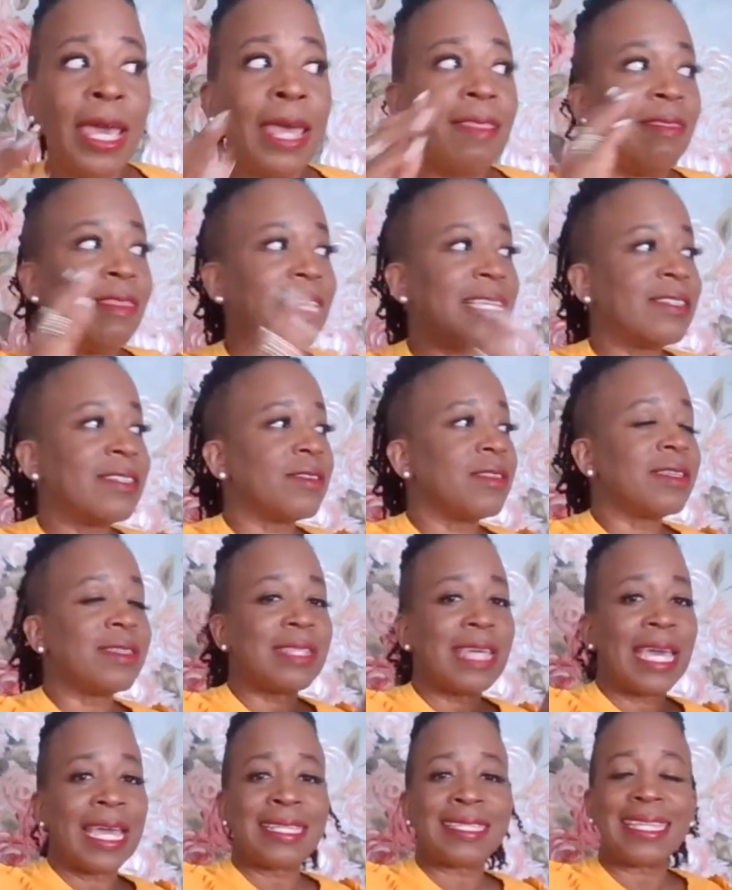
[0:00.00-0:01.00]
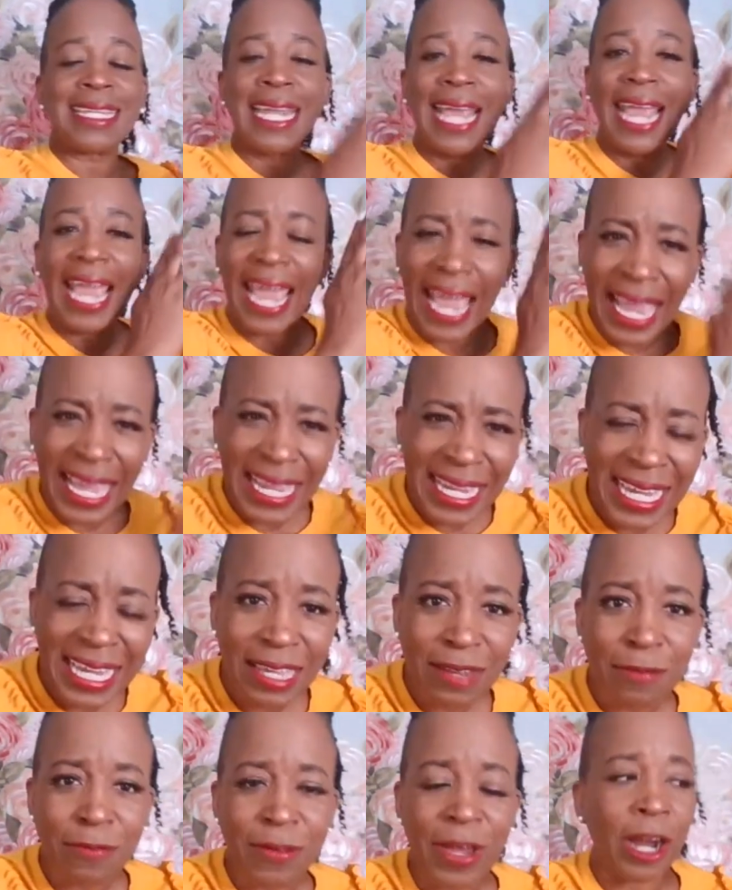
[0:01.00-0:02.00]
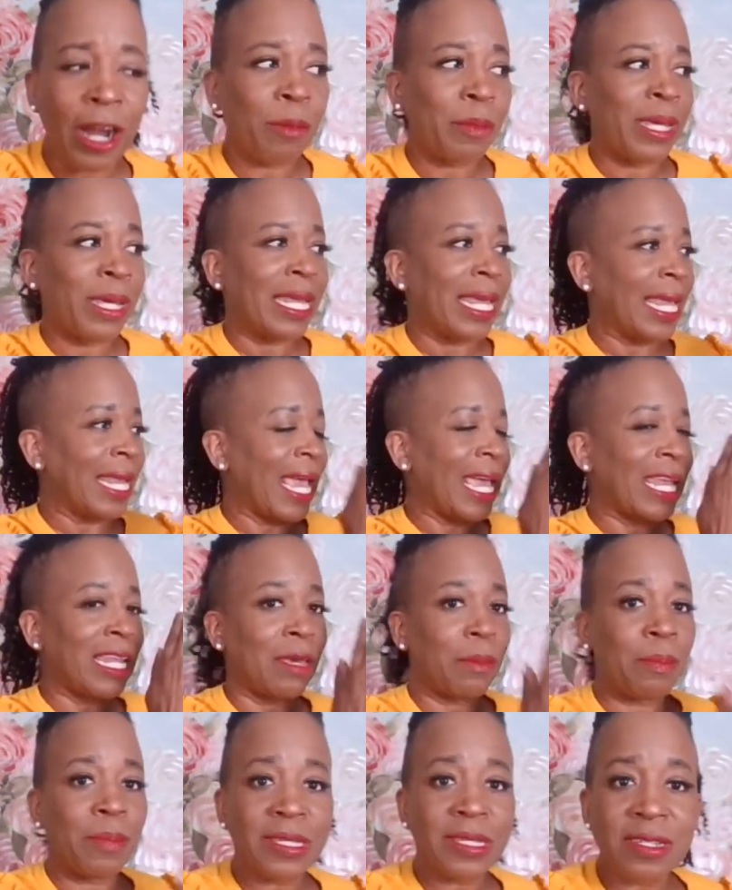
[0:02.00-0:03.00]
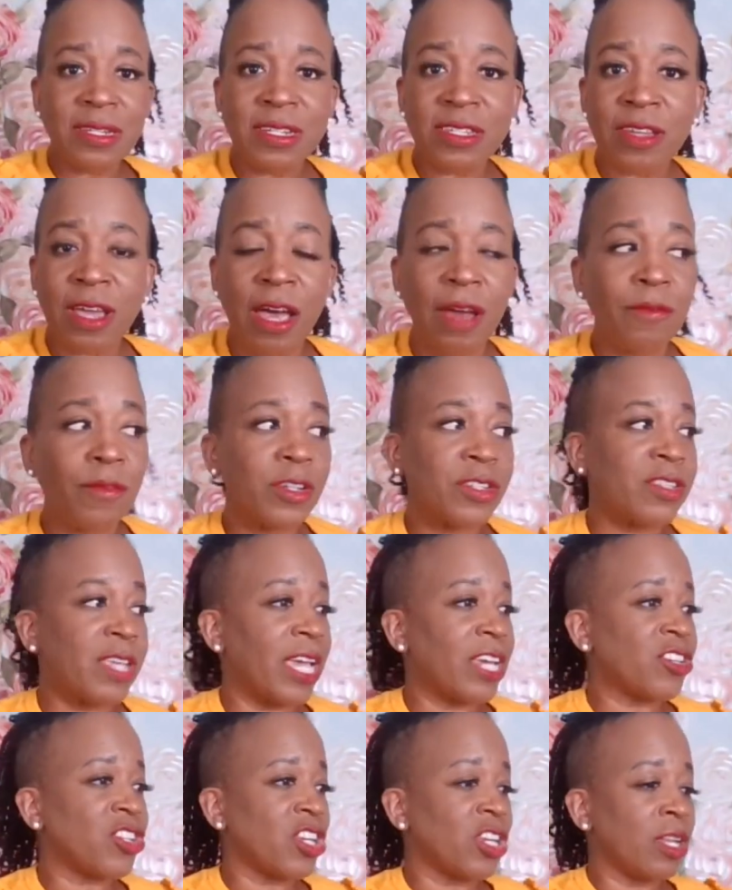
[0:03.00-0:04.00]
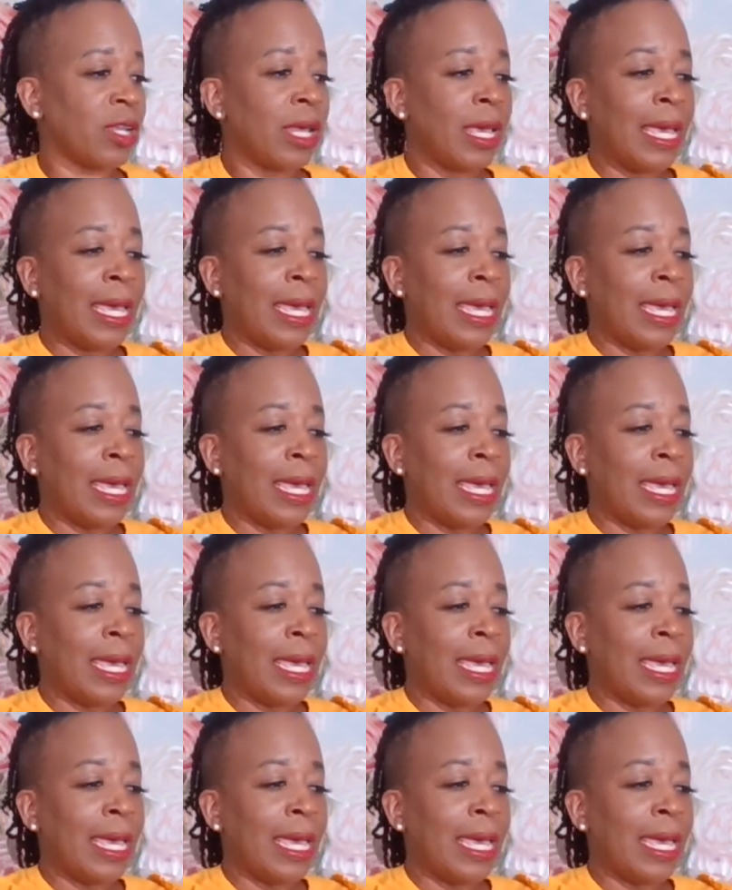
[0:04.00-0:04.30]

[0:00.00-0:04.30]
These are the things in any environment, in any business conversation,